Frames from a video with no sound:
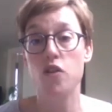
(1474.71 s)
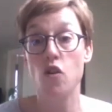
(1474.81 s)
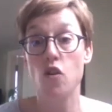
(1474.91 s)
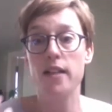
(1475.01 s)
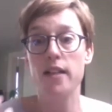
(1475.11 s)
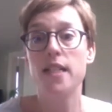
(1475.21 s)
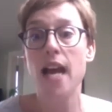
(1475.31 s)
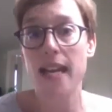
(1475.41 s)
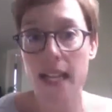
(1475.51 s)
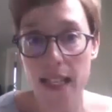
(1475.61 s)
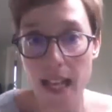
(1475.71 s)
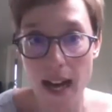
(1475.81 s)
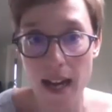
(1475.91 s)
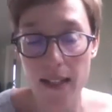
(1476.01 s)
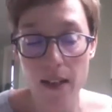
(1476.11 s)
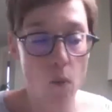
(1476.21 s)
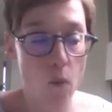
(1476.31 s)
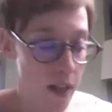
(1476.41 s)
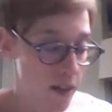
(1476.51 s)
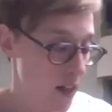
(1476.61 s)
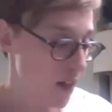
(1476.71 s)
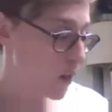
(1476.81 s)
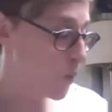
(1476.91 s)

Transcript: try and take that with you.